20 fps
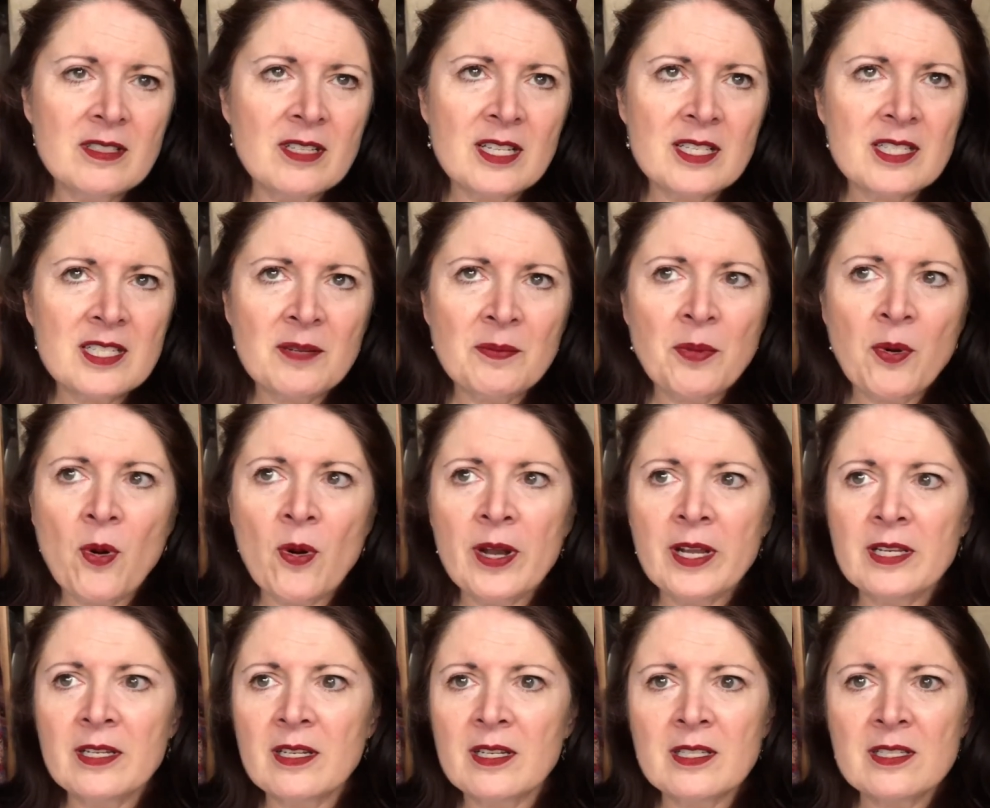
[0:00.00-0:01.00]
at some
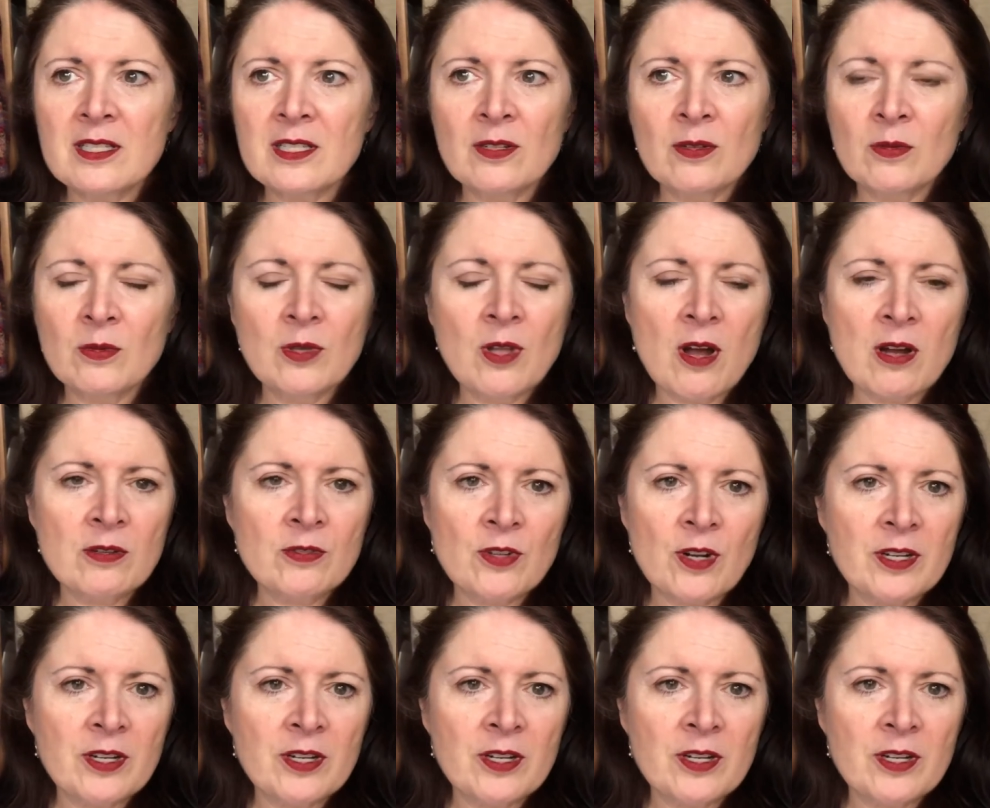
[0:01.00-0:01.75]
point, it's a long